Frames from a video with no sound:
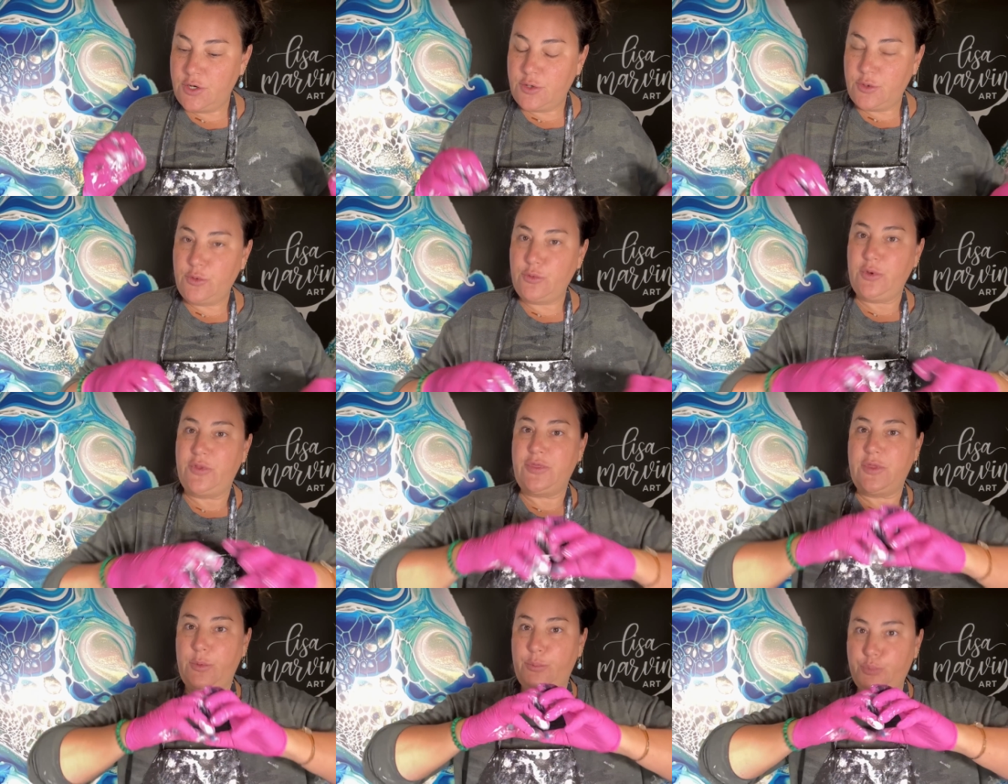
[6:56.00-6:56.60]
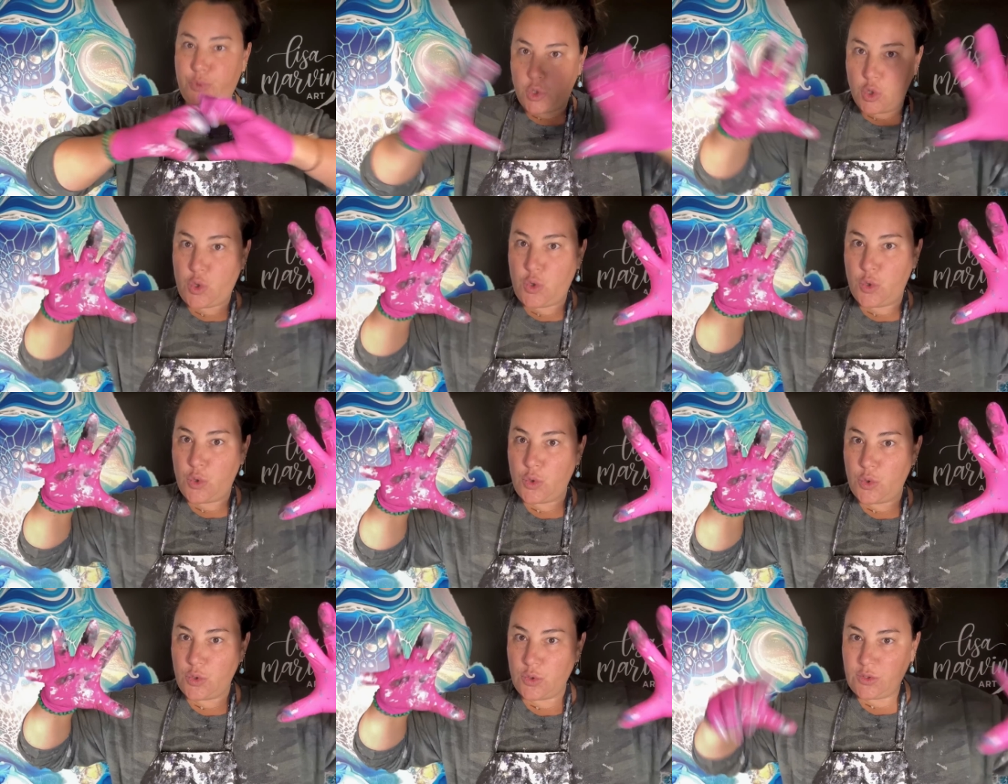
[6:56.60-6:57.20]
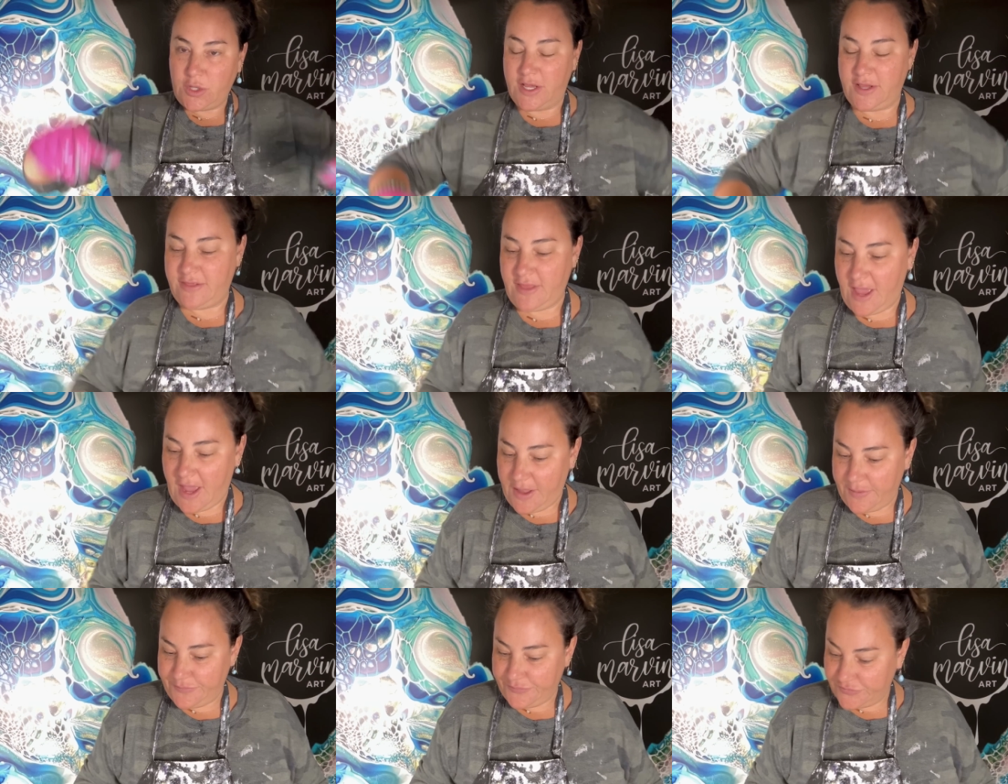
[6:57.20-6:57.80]
with the poof, like
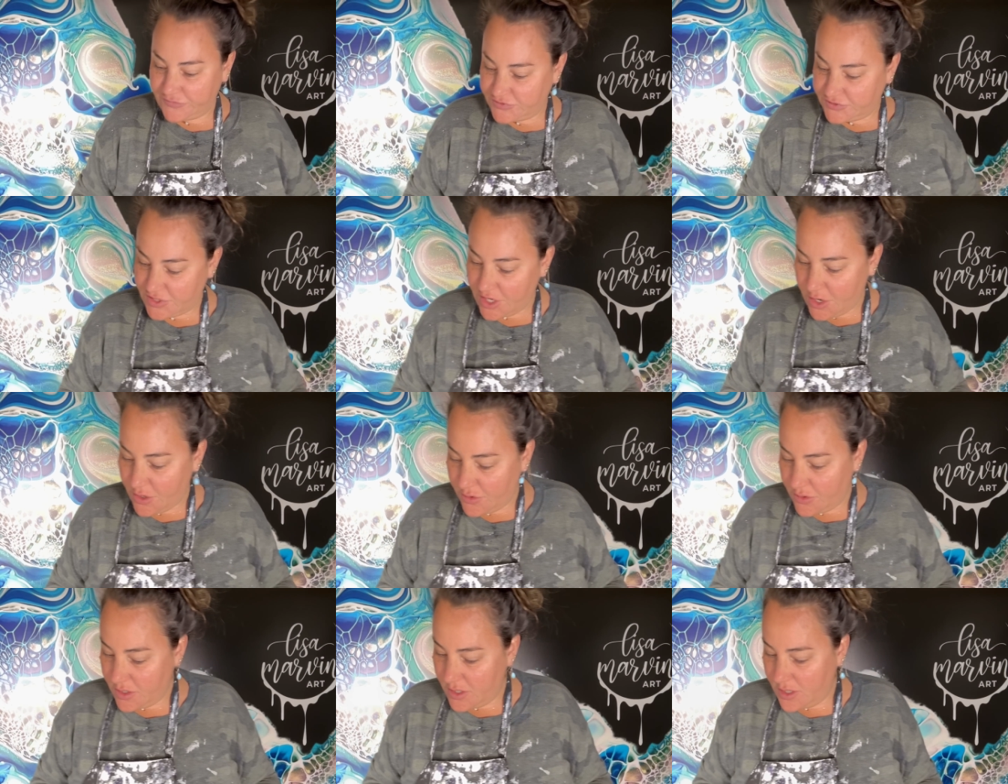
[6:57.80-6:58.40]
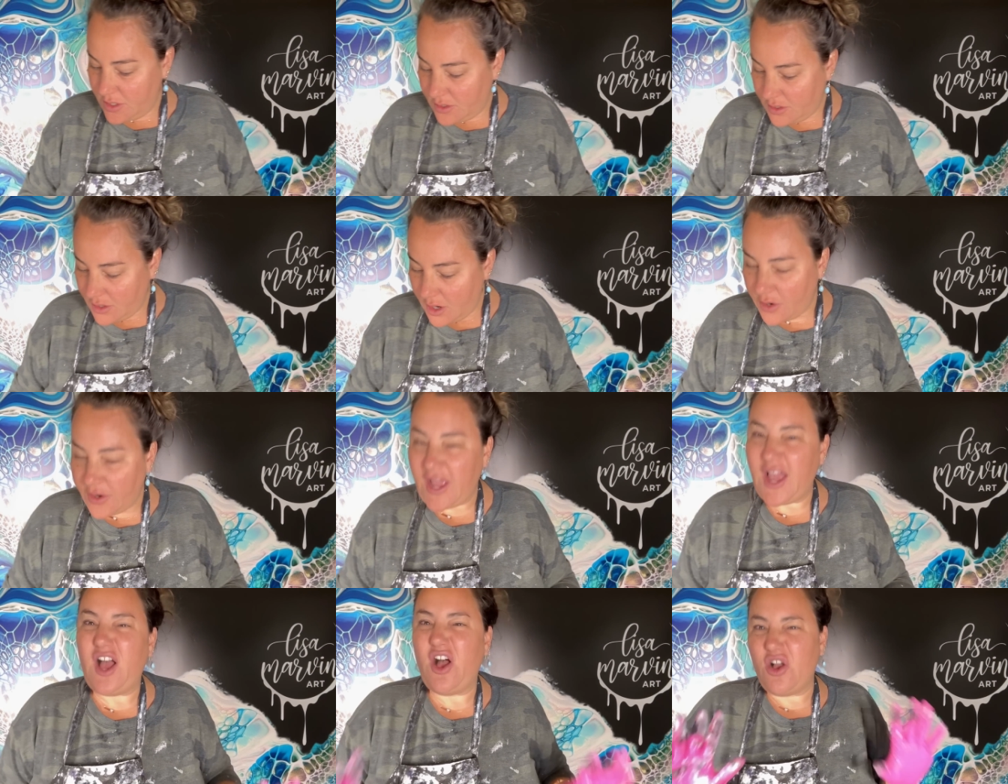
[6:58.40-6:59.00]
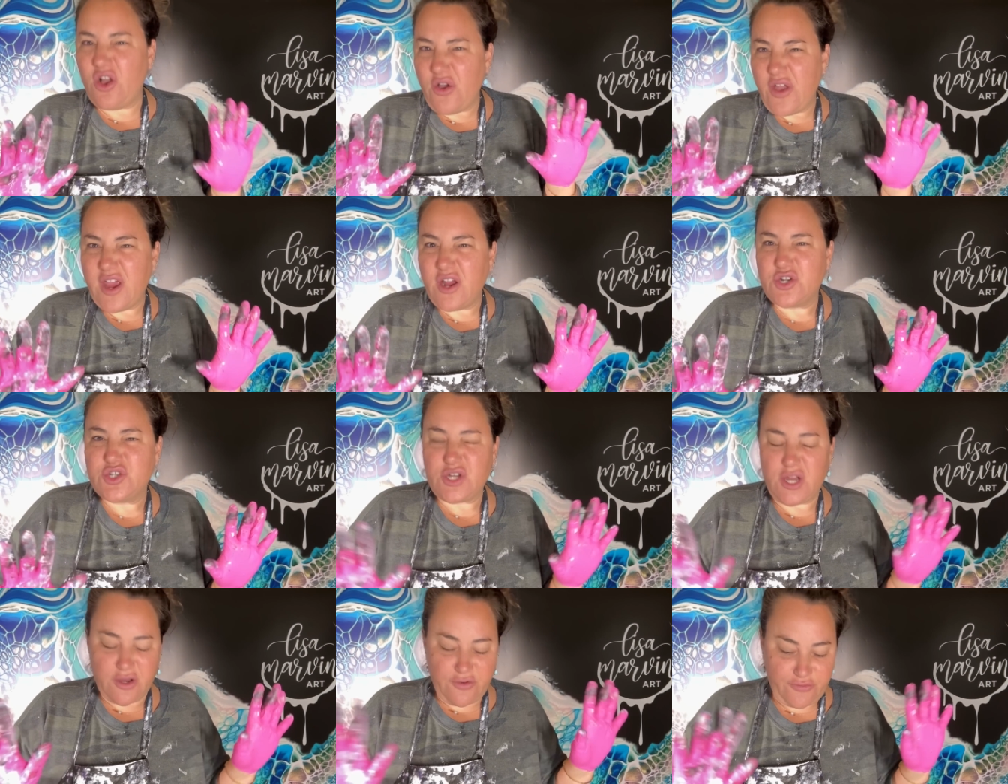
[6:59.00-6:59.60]
that. So, okay, I'll go
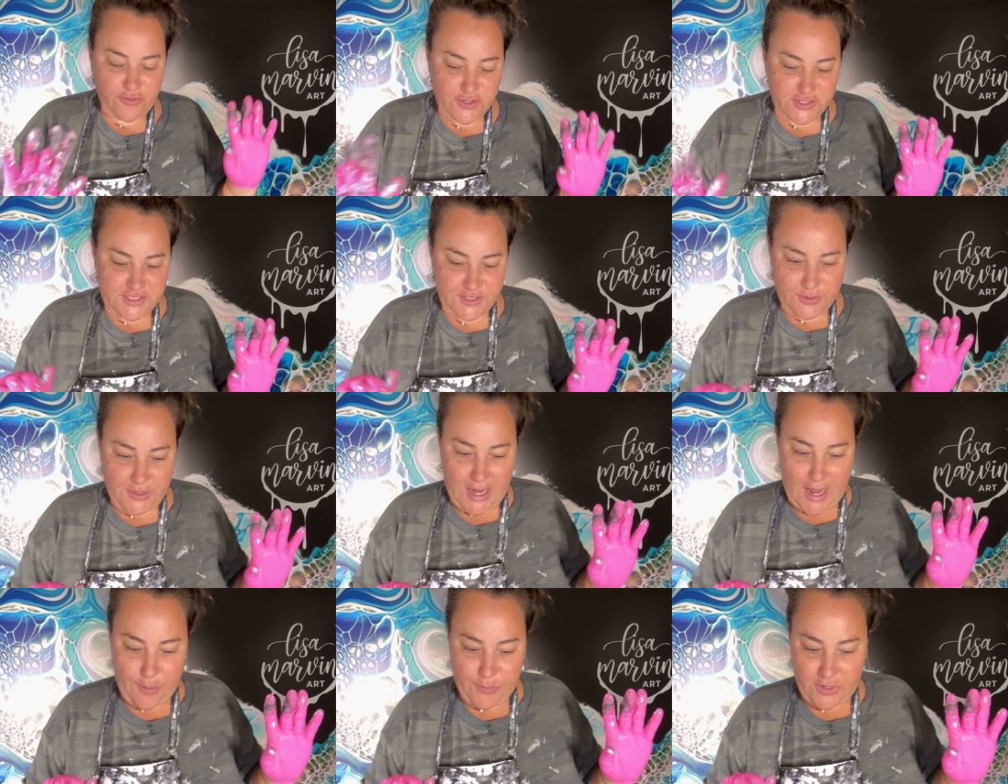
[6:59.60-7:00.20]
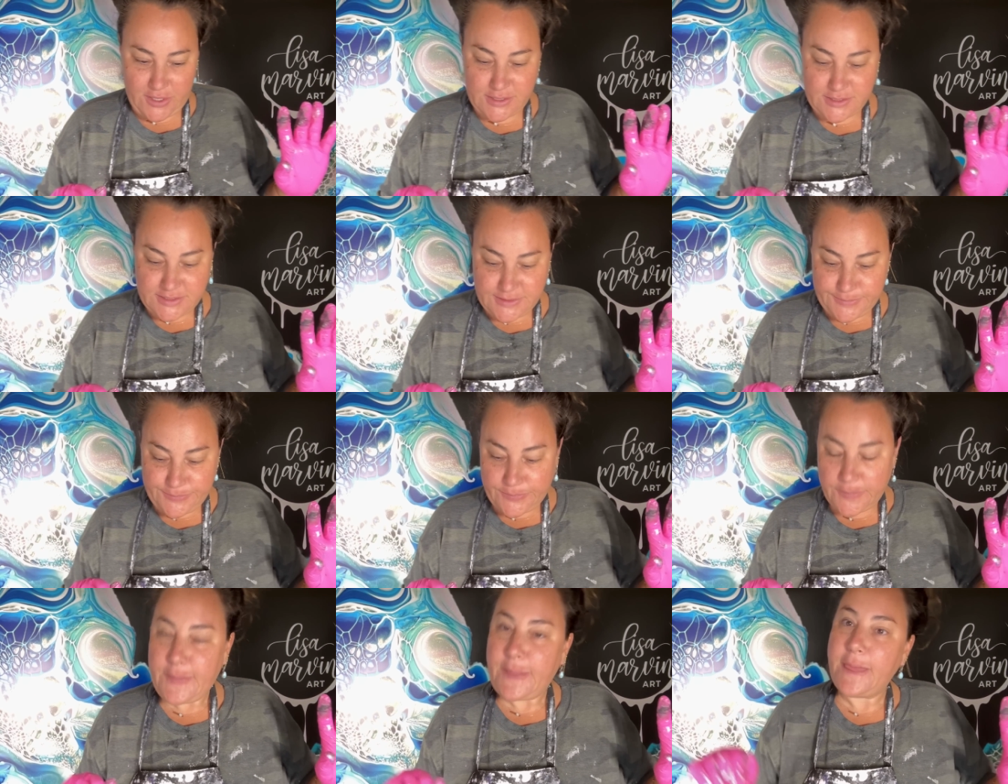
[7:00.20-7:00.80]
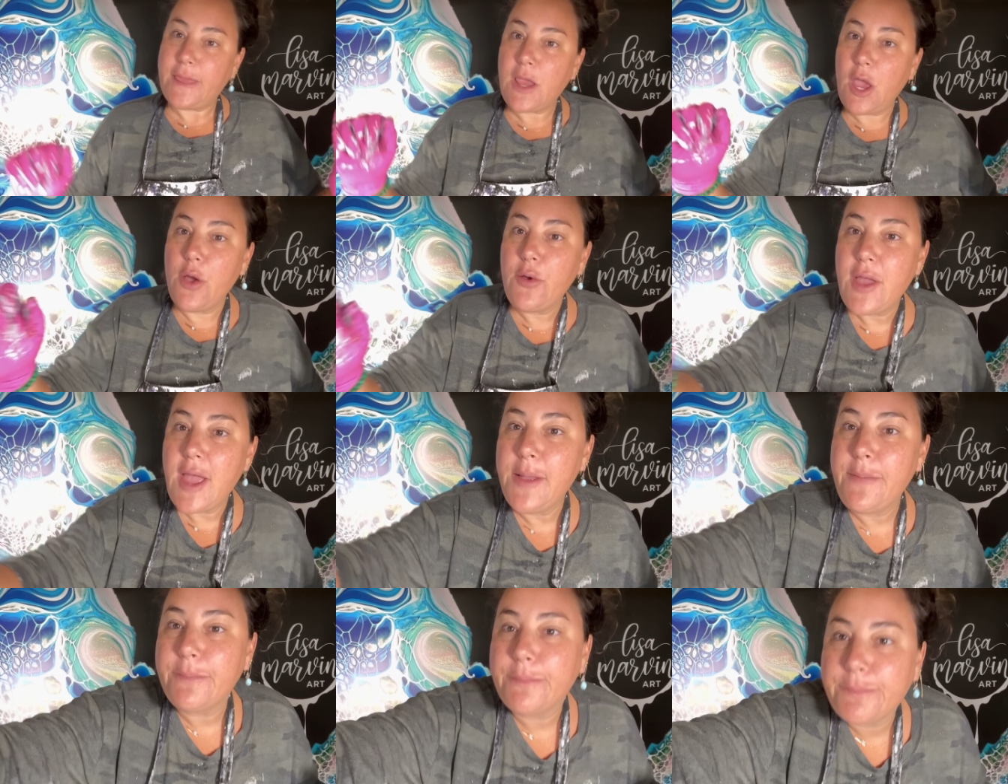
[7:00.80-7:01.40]
hairdryer first, see what happens.
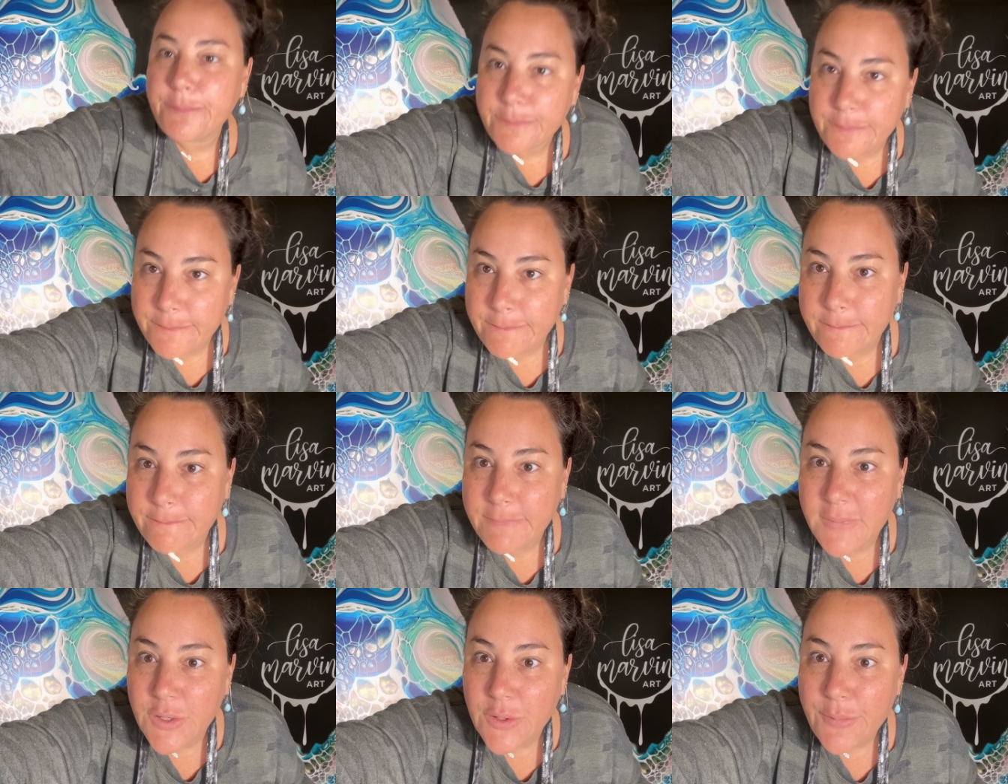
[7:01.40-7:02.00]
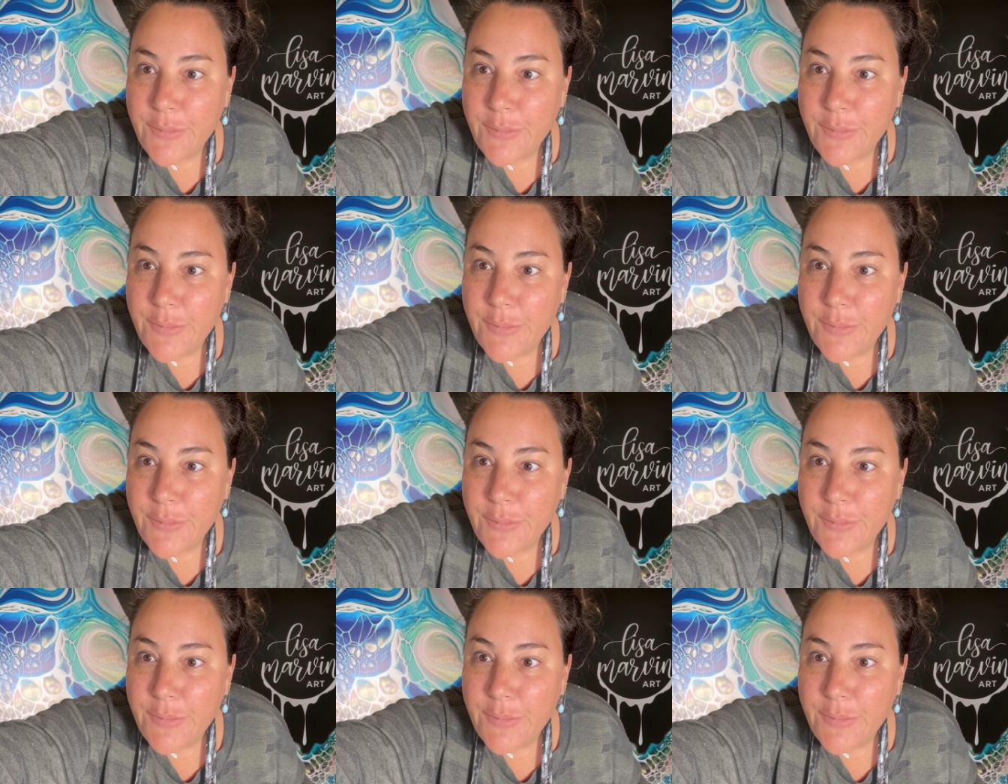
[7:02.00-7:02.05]
Okay, I'll be right